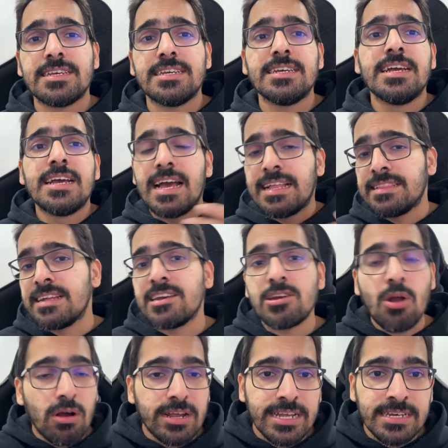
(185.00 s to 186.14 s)
key and then
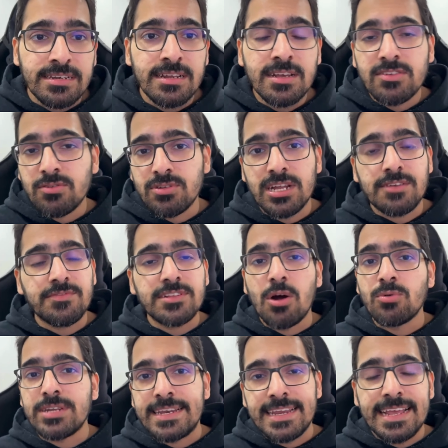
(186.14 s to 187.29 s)
log in so that
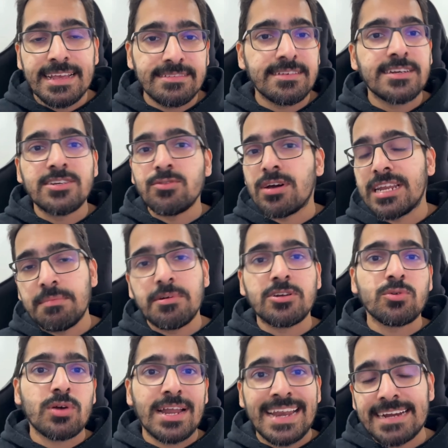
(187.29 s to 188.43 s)
without an agent, you are able
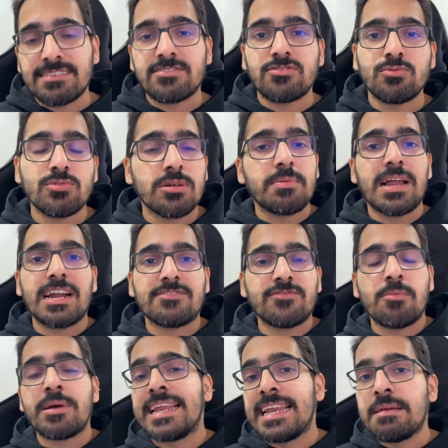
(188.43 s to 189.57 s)
to connect to the
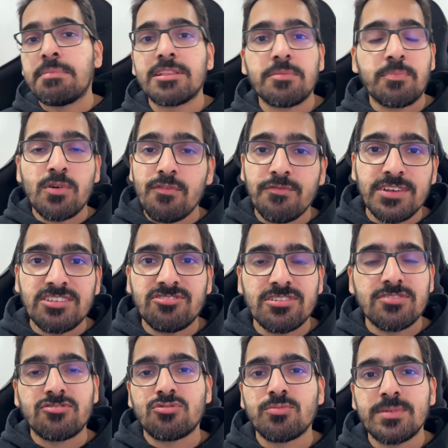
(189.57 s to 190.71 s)
platform and enable the pro
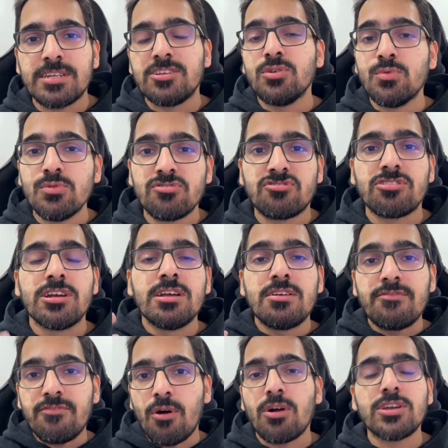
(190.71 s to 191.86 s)
features to be used
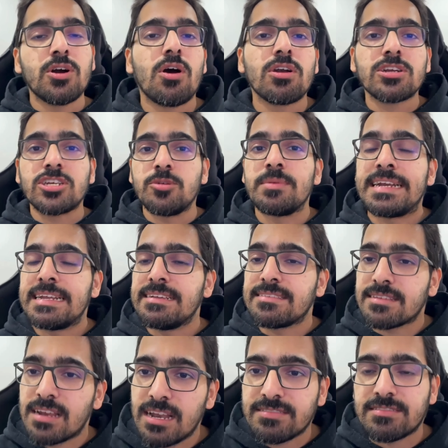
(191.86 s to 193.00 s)
for your
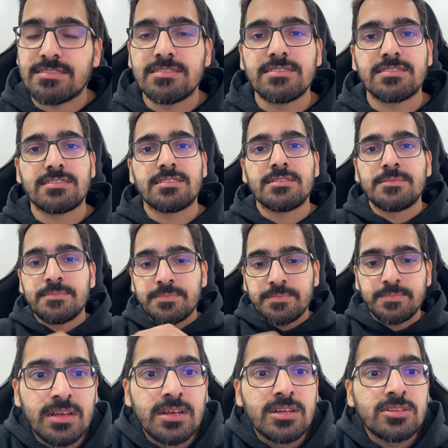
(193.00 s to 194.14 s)
Kubernetes clusters.
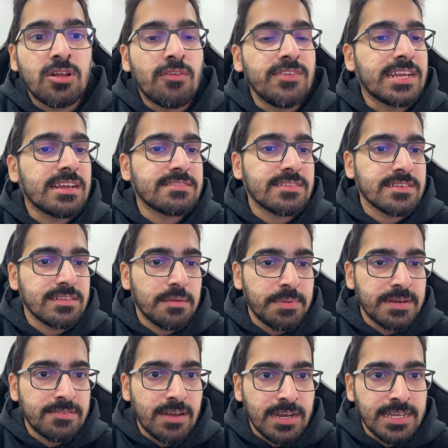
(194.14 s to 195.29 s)
Now, vCluster is up
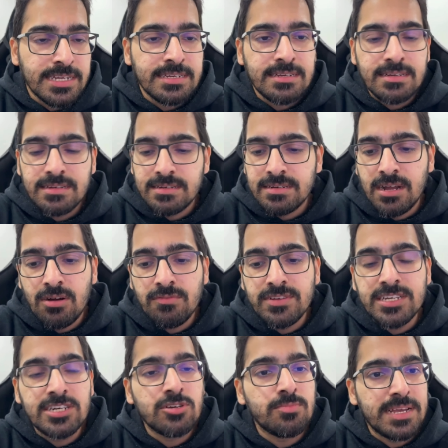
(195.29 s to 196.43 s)
and running. Now
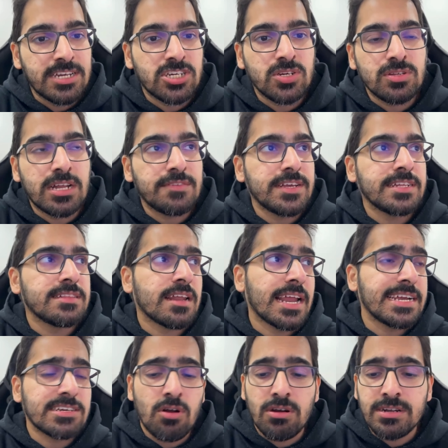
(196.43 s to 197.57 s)
we need to make sure that we have the
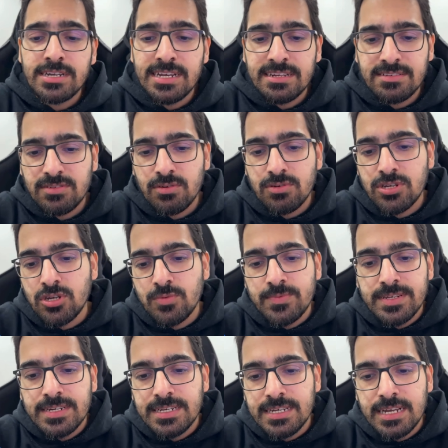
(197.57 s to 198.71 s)
right context. So
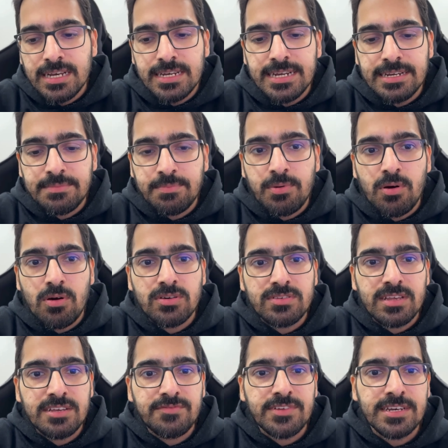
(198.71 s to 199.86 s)
kubectl get pod
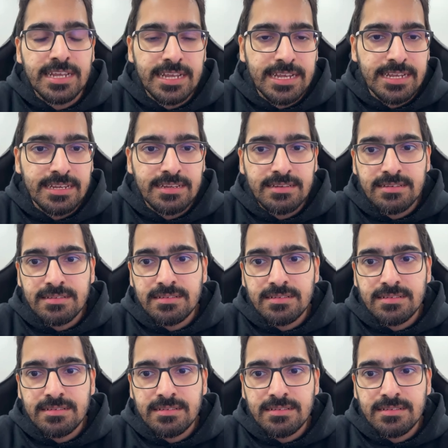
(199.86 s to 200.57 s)
size A.